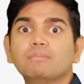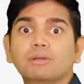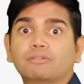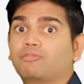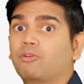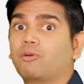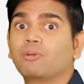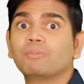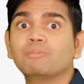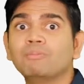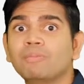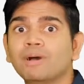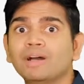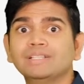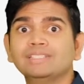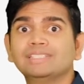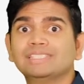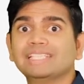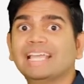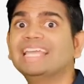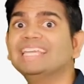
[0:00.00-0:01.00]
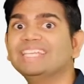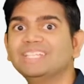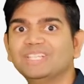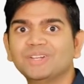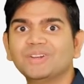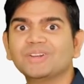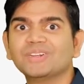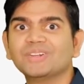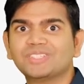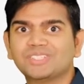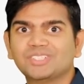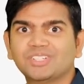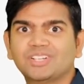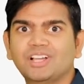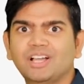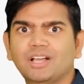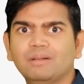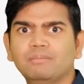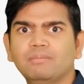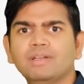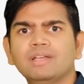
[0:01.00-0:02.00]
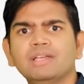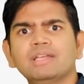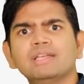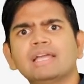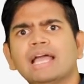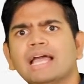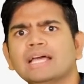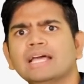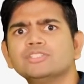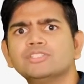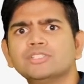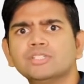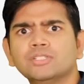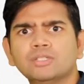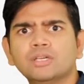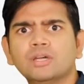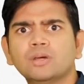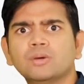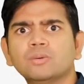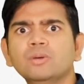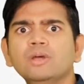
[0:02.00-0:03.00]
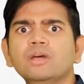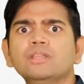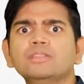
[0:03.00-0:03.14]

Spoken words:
but for months and years to come. As you know,